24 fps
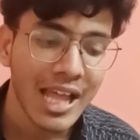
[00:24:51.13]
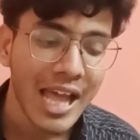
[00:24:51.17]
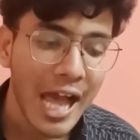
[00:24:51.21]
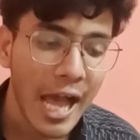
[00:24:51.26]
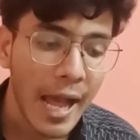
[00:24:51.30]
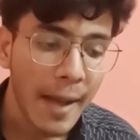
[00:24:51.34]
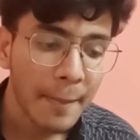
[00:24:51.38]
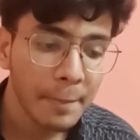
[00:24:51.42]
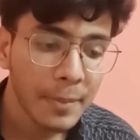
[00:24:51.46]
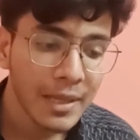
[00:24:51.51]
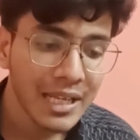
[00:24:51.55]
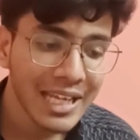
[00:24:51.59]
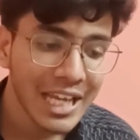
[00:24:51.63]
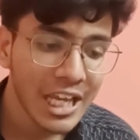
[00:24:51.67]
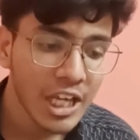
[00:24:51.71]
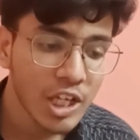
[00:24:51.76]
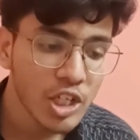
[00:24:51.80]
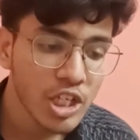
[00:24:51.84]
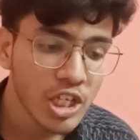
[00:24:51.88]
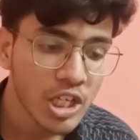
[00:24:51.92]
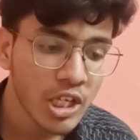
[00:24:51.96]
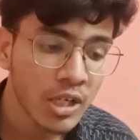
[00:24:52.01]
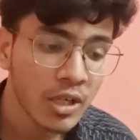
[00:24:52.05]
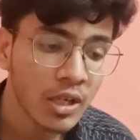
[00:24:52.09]

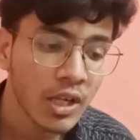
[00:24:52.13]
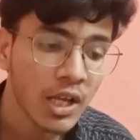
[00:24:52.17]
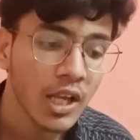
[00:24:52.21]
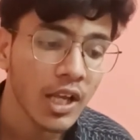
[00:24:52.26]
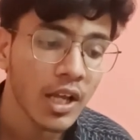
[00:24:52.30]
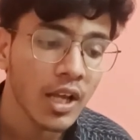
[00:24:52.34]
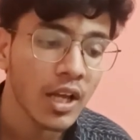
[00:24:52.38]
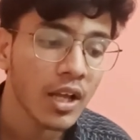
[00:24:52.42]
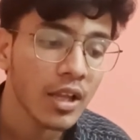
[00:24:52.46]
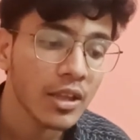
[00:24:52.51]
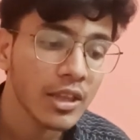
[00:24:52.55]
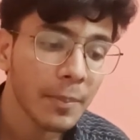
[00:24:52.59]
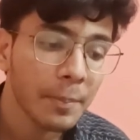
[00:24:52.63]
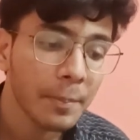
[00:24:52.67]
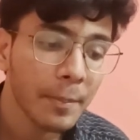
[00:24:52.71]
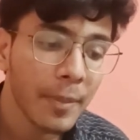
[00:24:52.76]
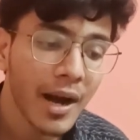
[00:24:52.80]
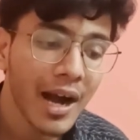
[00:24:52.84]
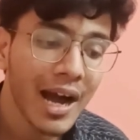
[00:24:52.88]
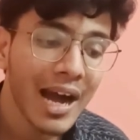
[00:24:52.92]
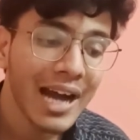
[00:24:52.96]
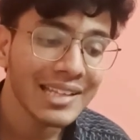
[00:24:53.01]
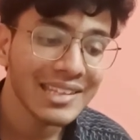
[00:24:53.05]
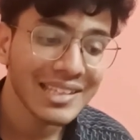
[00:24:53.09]
application, the
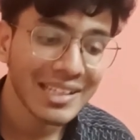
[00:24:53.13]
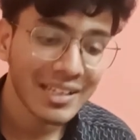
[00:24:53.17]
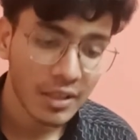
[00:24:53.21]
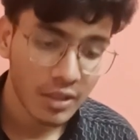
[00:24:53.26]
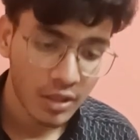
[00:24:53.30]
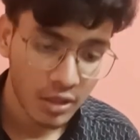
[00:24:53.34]
path,